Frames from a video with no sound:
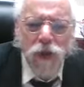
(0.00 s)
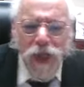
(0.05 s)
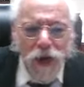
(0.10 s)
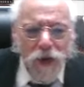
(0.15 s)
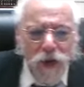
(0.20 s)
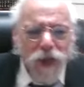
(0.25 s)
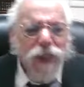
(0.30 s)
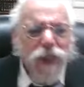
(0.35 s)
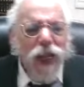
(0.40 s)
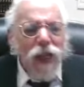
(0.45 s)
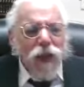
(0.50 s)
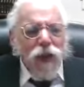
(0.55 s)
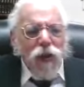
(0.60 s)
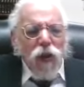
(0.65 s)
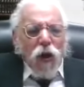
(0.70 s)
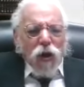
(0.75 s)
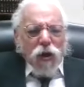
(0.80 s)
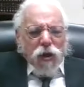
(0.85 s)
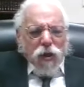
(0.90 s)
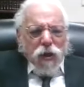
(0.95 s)
now this
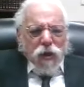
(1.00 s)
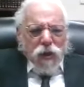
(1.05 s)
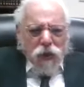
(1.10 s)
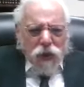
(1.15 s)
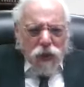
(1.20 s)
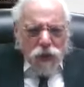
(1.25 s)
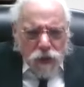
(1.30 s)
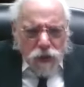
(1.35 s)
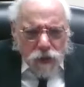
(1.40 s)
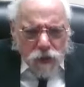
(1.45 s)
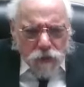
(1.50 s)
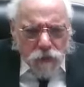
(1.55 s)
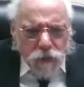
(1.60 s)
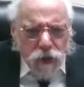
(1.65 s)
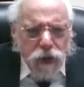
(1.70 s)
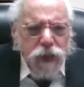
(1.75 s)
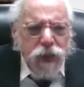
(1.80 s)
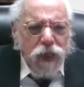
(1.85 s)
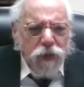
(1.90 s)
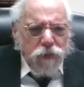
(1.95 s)
halacha
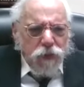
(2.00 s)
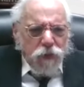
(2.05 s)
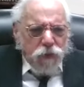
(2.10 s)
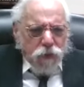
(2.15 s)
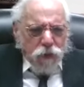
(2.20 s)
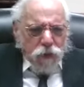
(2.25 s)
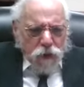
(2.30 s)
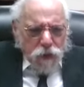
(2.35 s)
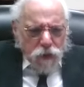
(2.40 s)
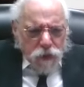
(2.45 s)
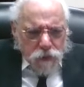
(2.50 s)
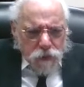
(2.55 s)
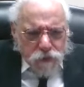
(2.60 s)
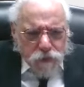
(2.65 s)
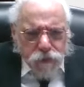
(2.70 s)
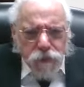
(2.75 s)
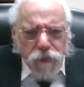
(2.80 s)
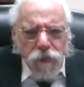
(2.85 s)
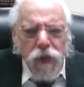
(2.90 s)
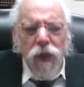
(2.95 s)
we said before
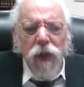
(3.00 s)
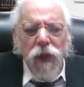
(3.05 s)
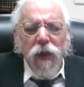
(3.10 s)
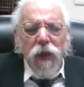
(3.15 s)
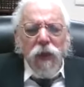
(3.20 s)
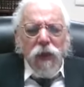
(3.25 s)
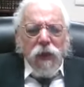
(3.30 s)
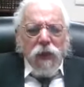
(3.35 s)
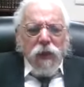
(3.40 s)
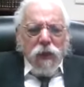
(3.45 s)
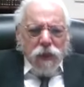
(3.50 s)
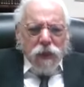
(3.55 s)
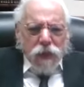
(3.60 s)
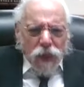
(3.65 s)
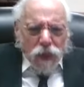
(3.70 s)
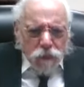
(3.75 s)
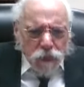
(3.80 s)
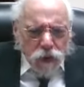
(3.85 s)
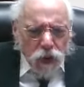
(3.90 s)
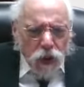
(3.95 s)

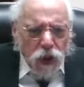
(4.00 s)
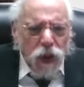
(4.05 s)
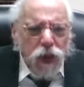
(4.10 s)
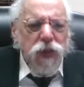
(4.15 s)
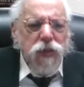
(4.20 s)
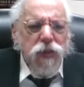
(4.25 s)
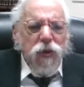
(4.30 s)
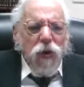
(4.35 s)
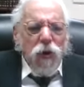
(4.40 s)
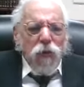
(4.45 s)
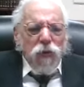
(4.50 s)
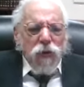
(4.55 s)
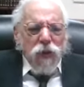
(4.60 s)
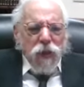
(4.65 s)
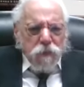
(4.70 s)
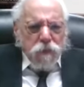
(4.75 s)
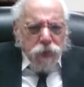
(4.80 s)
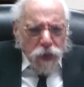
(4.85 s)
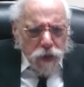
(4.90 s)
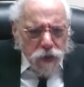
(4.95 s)
that malacha is
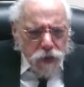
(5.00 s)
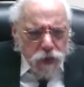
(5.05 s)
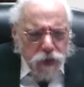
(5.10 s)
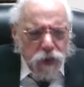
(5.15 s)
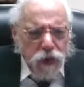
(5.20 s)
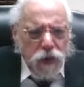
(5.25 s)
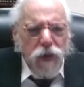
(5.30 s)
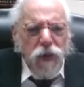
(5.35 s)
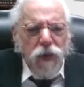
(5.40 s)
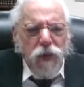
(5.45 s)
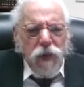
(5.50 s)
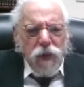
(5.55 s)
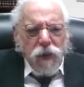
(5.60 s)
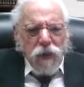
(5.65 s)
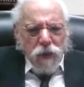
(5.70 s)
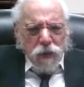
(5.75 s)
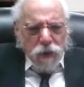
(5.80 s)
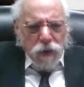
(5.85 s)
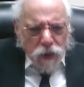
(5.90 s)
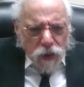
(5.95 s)
only
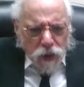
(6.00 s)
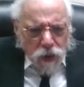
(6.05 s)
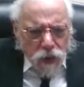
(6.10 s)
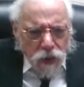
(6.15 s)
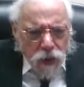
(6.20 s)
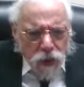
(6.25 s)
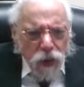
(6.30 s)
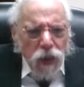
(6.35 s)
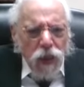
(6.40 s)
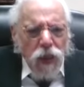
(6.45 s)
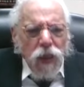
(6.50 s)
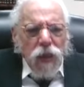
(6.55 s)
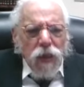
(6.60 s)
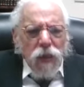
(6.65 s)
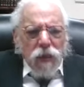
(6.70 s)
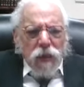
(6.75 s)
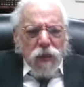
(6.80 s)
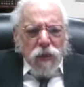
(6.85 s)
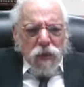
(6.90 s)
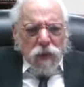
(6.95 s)
pesel
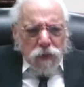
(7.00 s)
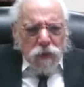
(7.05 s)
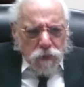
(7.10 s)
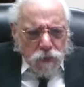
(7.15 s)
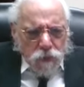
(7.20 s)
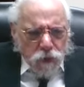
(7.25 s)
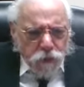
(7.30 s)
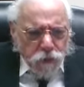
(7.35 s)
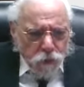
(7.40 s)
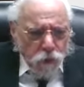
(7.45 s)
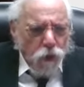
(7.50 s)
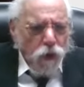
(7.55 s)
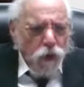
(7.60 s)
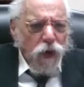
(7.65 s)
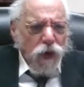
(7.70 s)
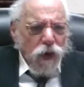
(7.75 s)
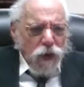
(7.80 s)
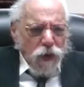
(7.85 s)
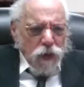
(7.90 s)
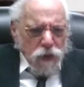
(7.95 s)

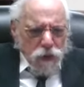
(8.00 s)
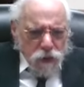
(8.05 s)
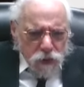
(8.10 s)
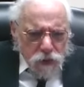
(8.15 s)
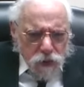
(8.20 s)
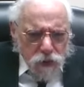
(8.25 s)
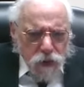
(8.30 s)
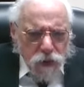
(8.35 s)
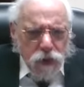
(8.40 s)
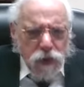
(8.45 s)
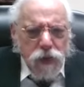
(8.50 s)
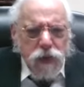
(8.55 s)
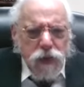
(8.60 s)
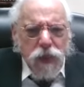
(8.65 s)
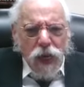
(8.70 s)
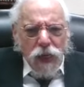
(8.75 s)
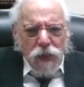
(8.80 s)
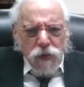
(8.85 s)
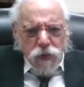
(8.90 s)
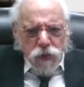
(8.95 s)
before
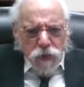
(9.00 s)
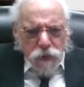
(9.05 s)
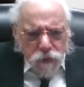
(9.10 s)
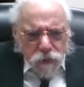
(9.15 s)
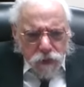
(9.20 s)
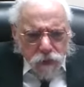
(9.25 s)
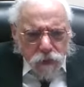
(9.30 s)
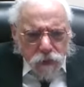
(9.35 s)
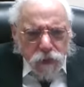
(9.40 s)
niskachu.